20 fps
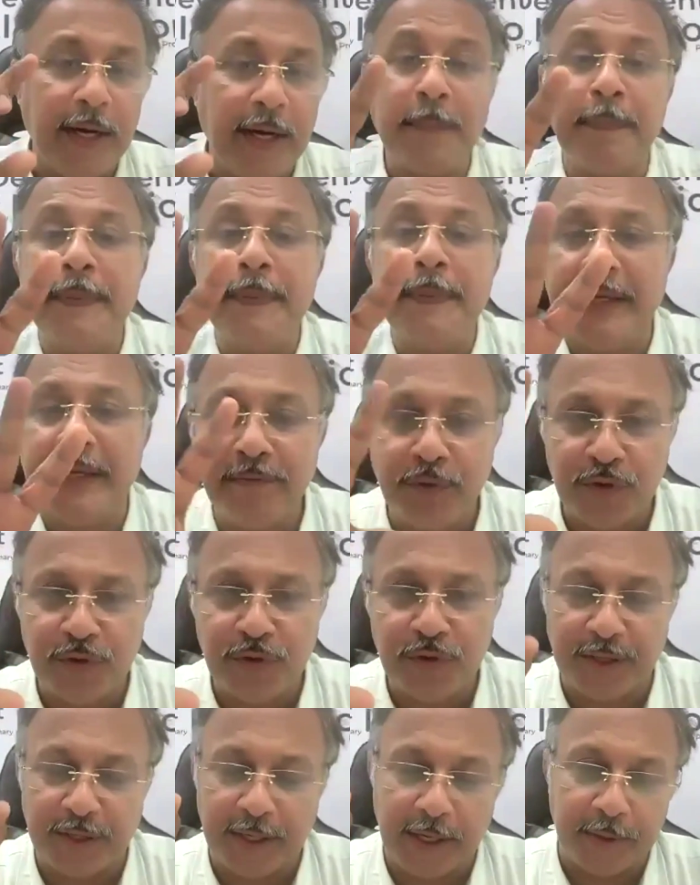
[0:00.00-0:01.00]
Now, let me
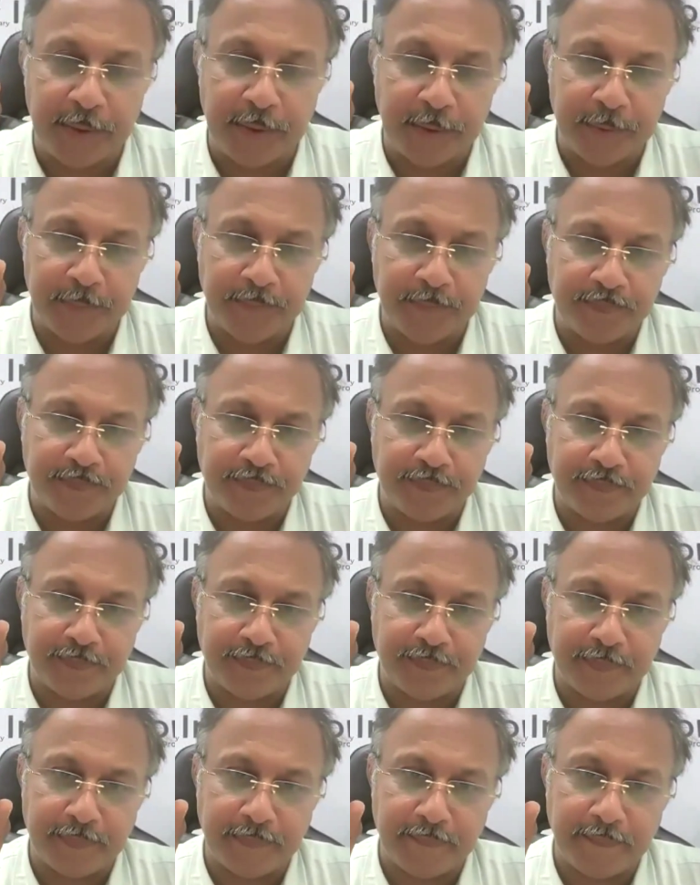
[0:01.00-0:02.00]
give you a scenario.
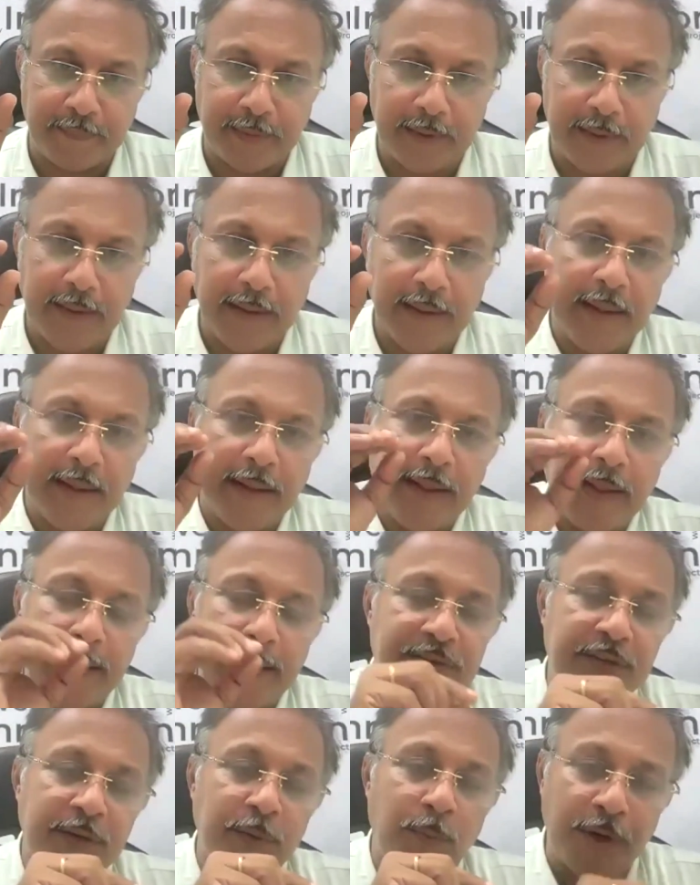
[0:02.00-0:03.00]

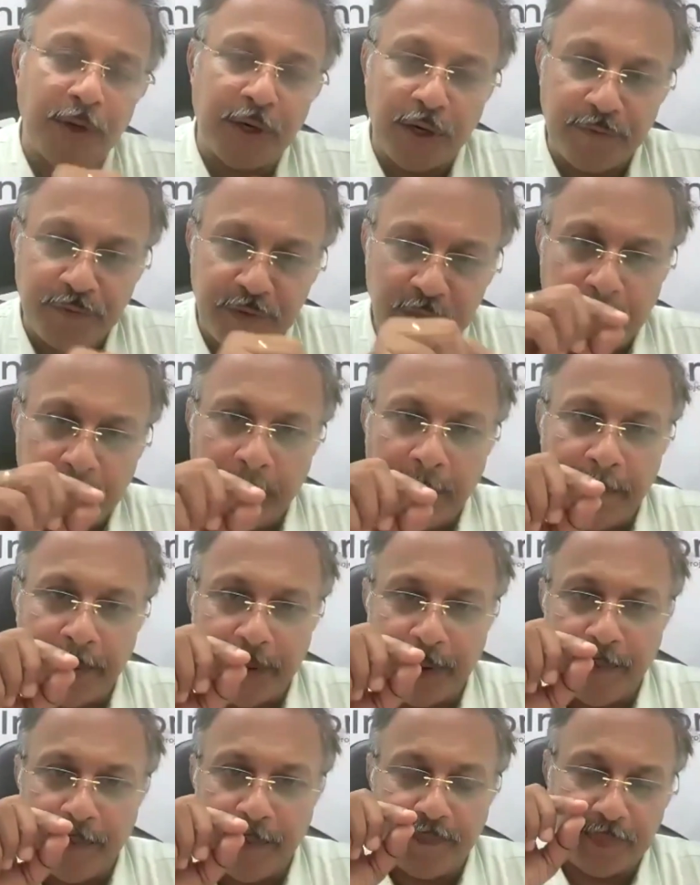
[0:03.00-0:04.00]
Let's say one of
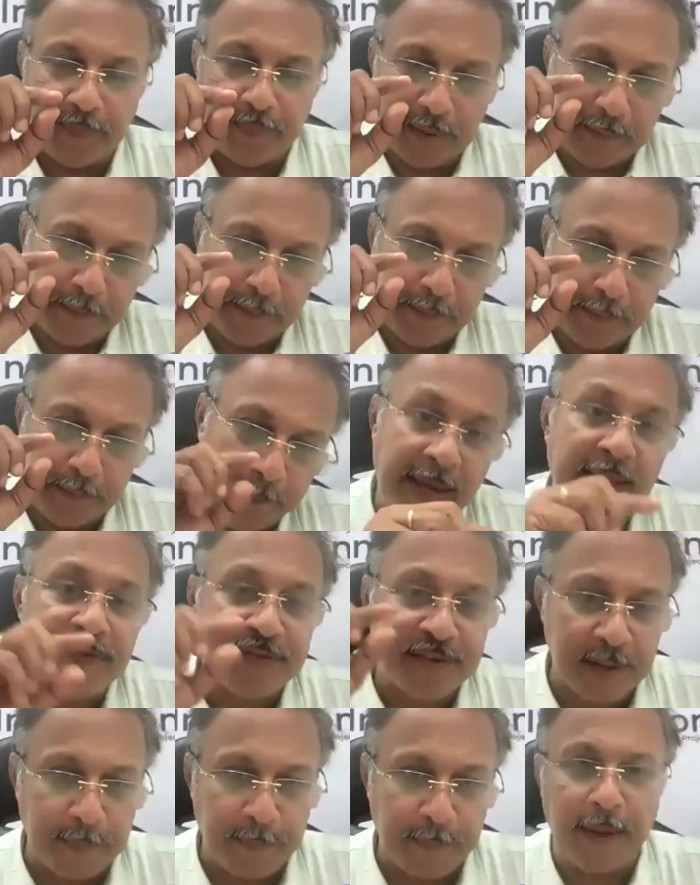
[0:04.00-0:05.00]
your member
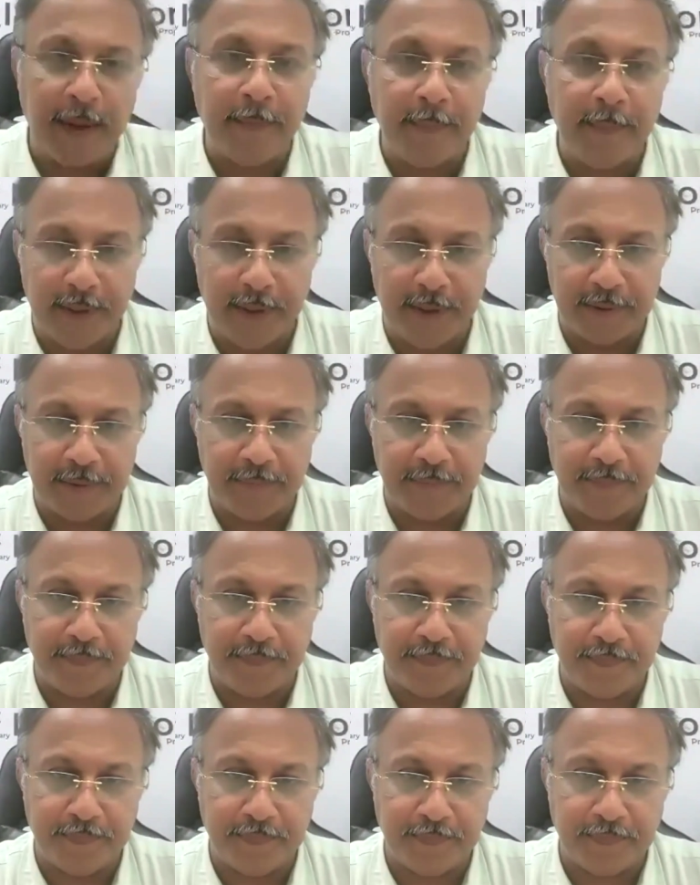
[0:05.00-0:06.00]
makes the
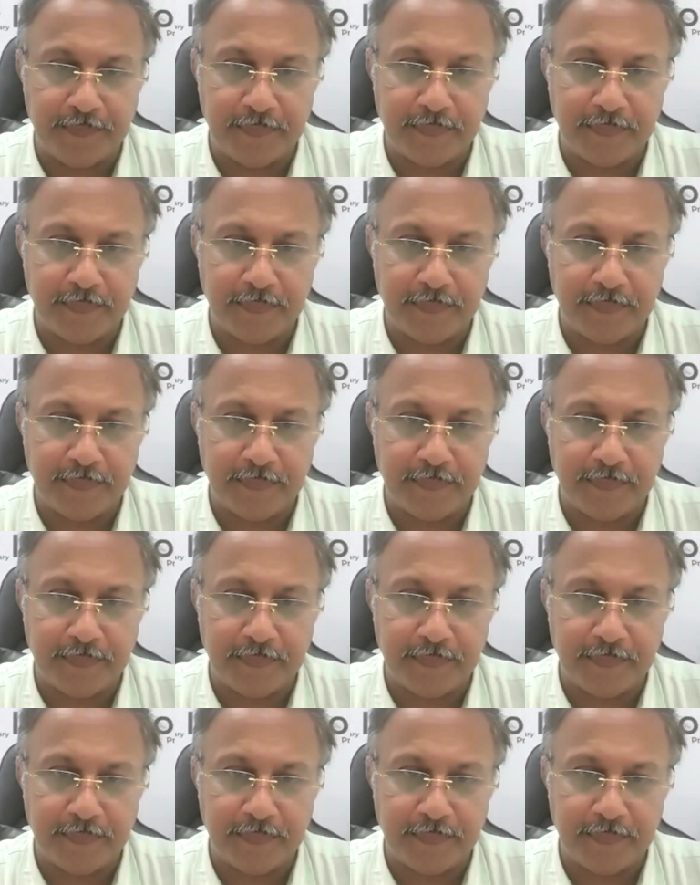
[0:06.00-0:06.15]
payment,